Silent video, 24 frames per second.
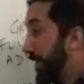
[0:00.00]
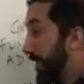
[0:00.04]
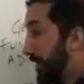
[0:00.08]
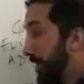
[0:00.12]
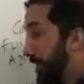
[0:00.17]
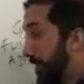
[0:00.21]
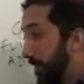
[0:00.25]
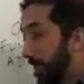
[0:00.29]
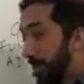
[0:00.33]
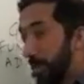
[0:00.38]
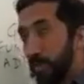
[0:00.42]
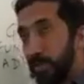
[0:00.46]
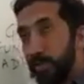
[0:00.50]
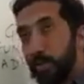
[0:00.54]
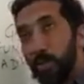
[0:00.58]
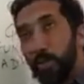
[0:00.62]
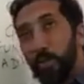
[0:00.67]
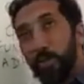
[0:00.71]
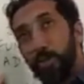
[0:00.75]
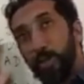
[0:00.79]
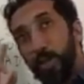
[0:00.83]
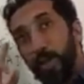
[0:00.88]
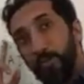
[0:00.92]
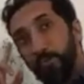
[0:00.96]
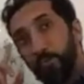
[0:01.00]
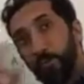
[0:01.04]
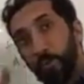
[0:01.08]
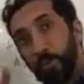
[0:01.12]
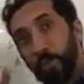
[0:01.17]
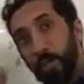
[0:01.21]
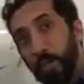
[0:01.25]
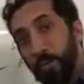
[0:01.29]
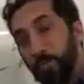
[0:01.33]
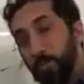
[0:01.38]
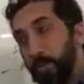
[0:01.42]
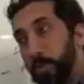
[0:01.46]
then that
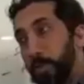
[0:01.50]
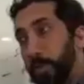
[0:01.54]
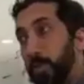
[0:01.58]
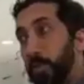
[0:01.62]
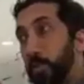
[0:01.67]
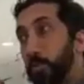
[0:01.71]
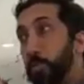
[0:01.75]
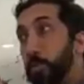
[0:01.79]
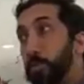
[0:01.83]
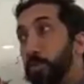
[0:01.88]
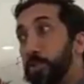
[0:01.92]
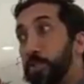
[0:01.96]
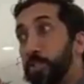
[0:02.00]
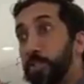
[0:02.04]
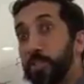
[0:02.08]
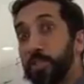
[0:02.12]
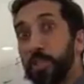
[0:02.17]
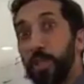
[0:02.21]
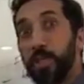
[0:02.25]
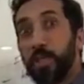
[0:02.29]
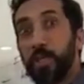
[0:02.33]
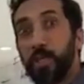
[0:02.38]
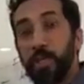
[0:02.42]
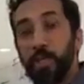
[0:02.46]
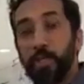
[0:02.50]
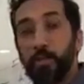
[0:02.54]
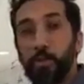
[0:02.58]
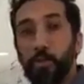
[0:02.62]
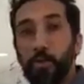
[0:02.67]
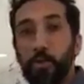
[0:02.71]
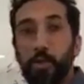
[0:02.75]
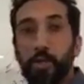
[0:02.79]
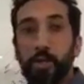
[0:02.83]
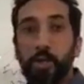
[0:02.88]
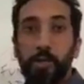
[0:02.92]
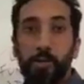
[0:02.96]
vocabulary will stick in
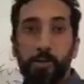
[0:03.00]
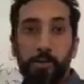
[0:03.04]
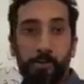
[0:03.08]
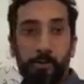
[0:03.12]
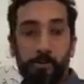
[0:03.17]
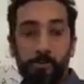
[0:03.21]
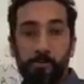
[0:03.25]
your head.